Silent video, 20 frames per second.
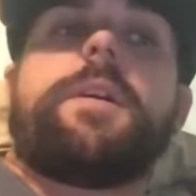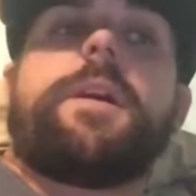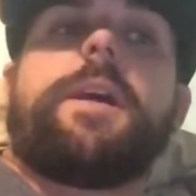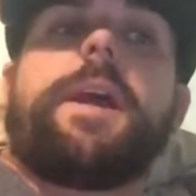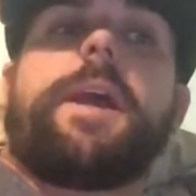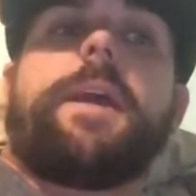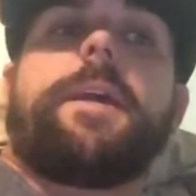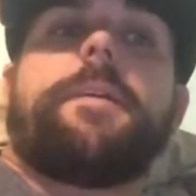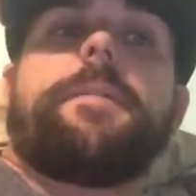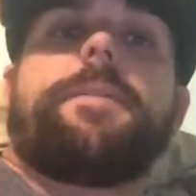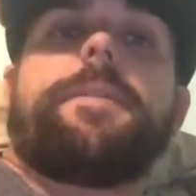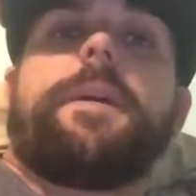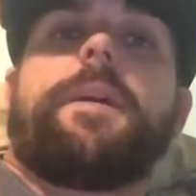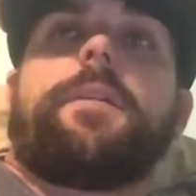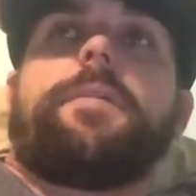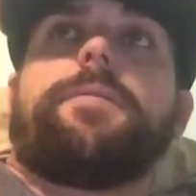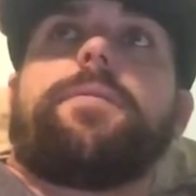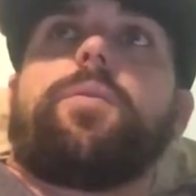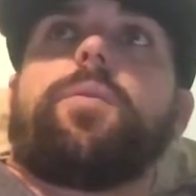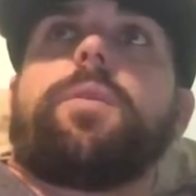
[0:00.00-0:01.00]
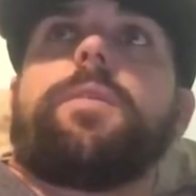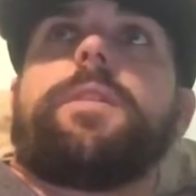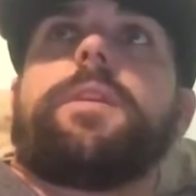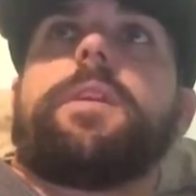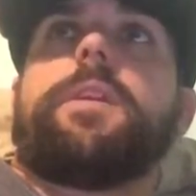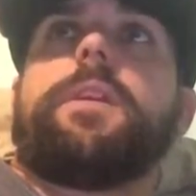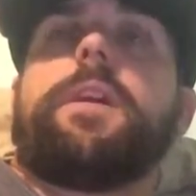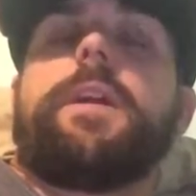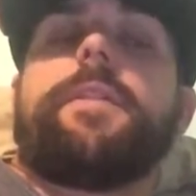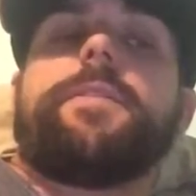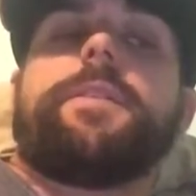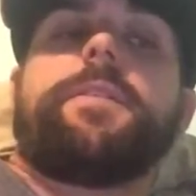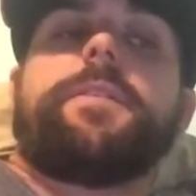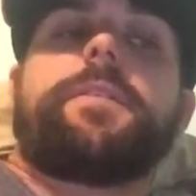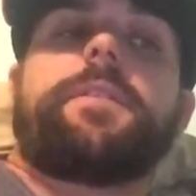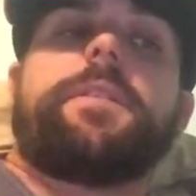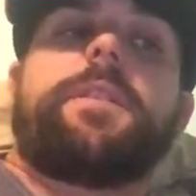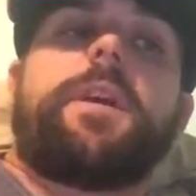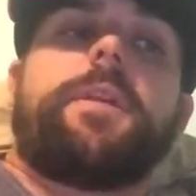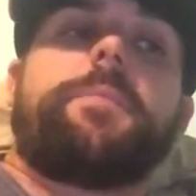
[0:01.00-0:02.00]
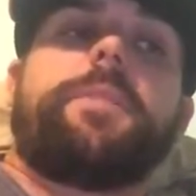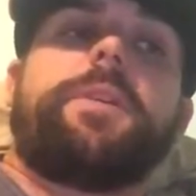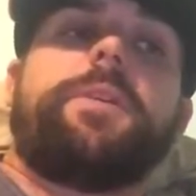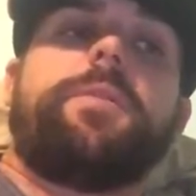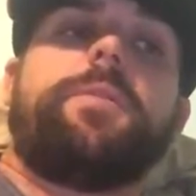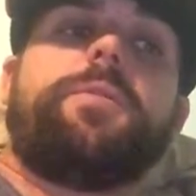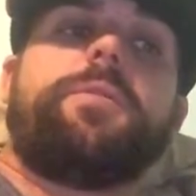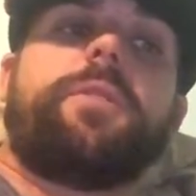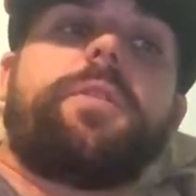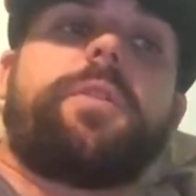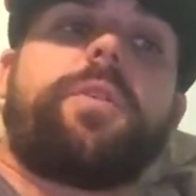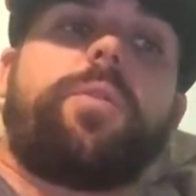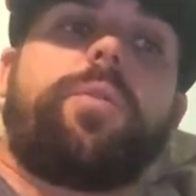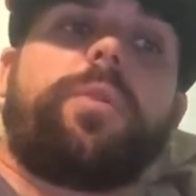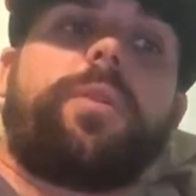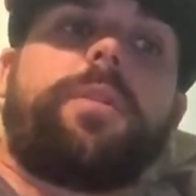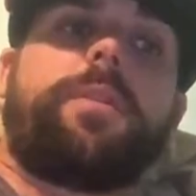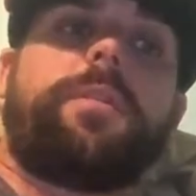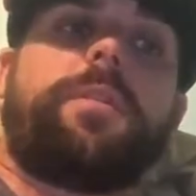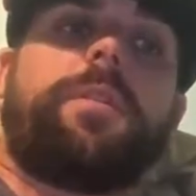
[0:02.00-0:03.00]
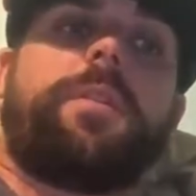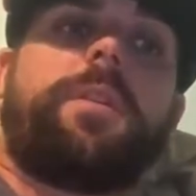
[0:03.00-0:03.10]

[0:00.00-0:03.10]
and therefore the evidence could not be used in court.